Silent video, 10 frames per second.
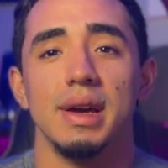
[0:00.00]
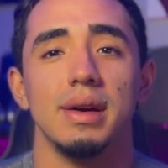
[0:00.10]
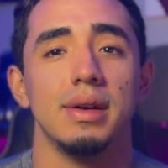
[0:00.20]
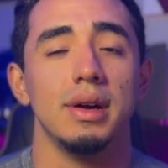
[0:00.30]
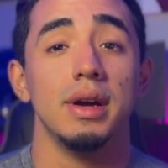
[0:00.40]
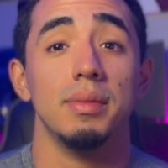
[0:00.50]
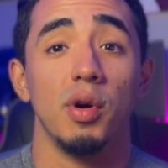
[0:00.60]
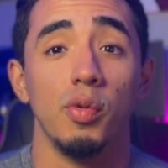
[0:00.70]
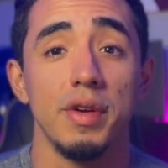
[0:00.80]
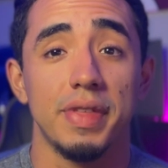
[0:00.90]
already.
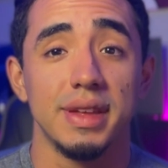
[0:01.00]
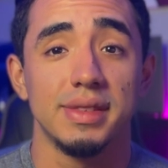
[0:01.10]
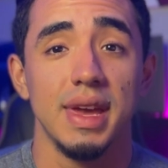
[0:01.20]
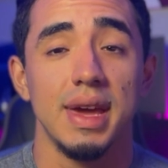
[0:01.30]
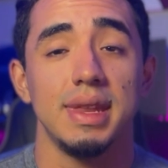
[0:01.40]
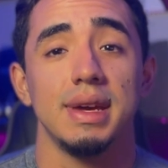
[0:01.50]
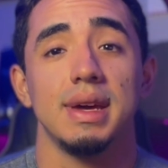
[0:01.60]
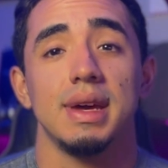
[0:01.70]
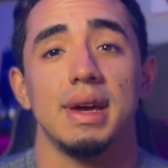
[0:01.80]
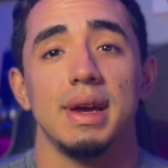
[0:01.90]
But with that said,
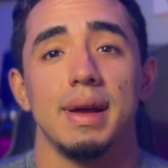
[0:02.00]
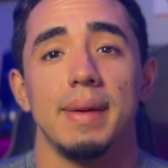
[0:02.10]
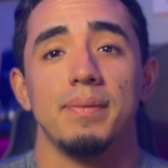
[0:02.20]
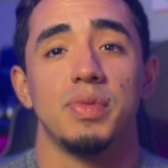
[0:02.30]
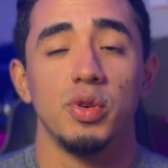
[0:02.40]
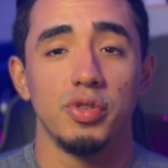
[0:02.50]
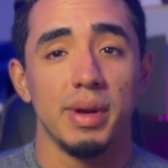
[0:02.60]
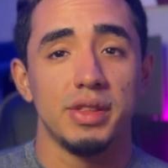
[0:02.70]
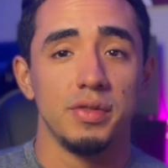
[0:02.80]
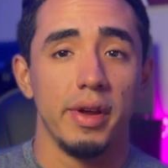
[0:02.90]
those are
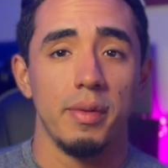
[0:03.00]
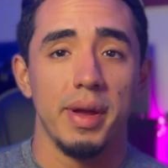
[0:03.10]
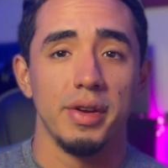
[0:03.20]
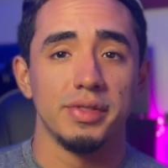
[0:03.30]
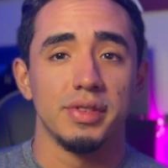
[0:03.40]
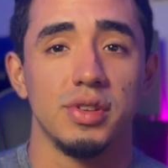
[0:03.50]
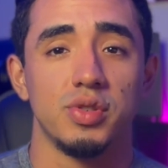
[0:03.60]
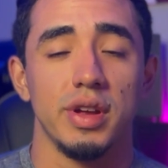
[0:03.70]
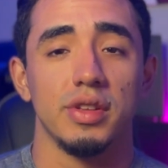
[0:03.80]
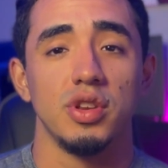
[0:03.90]
my two favorite pairs to
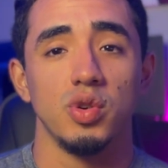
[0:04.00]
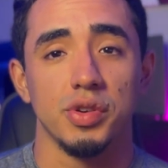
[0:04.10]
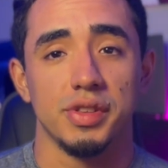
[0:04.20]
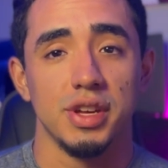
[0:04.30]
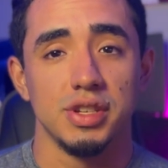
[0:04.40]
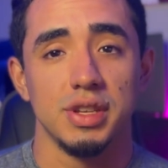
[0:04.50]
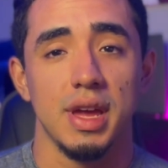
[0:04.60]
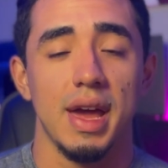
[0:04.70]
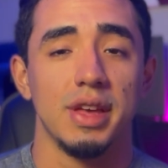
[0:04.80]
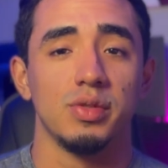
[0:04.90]
trade on the New York session,
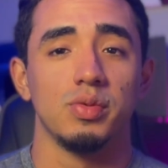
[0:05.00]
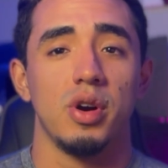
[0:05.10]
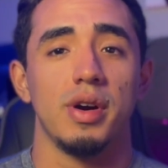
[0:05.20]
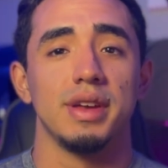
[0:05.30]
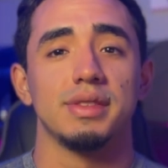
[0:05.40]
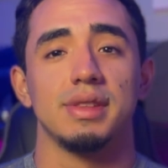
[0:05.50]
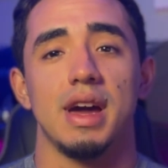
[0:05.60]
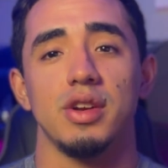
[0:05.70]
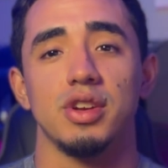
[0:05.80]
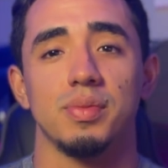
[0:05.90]
as well as
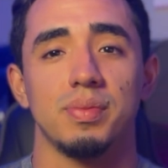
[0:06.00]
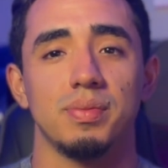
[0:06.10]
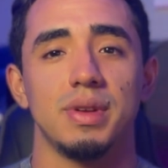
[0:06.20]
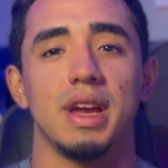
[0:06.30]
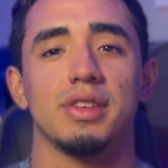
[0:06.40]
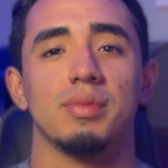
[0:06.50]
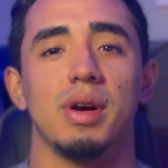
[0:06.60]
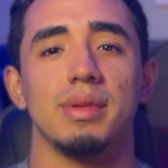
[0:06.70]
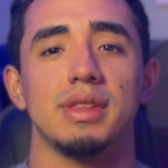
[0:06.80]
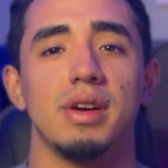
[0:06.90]
now you guys can
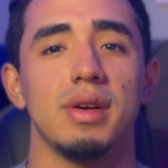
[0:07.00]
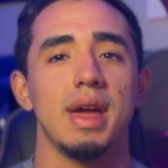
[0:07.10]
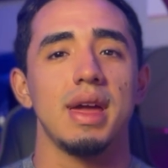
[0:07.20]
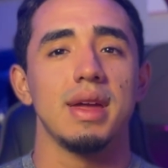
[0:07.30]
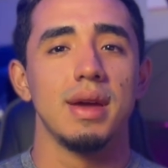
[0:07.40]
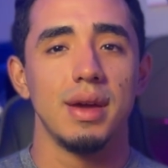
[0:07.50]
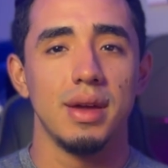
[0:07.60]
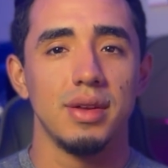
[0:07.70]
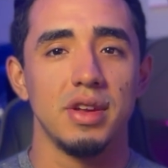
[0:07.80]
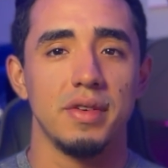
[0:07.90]
probably tell, hey,
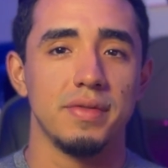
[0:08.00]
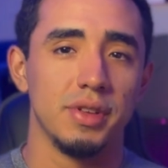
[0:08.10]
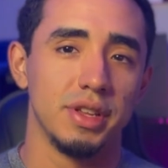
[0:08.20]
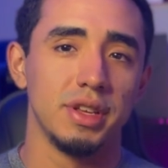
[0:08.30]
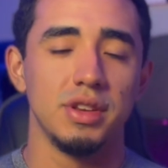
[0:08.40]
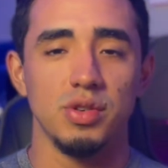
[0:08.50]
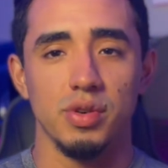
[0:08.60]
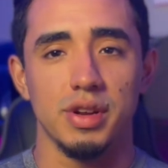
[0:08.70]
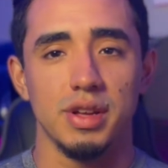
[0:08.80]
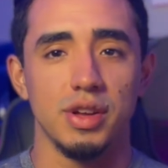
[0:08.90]
you have London, New
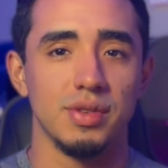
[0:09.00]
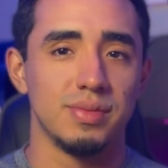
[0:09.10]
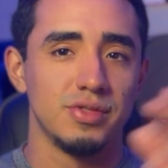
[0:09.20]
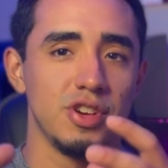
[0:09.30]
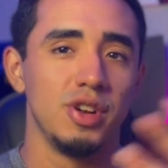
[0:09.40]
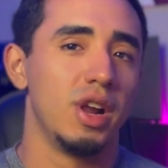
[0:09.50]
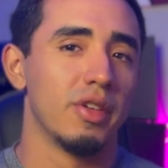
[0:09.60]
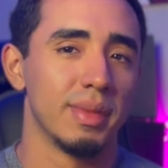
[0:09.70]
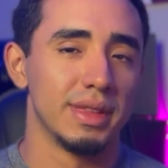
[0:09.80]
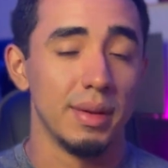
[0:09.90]
York, you could trade all
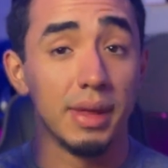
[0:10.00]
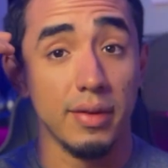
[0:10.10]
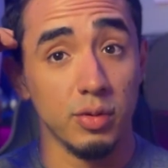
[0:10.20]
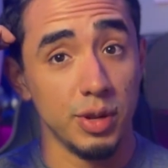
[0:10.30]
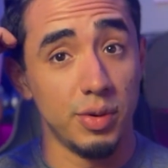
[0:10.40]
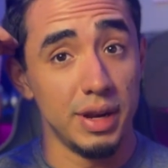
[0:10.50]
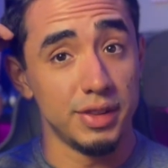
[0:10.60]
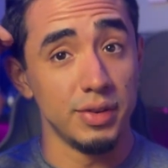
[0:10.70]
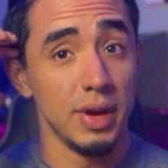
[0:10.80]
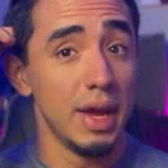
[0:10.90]
of them at the same time if you really wanted
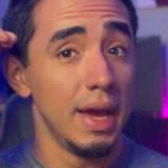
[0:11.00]
to.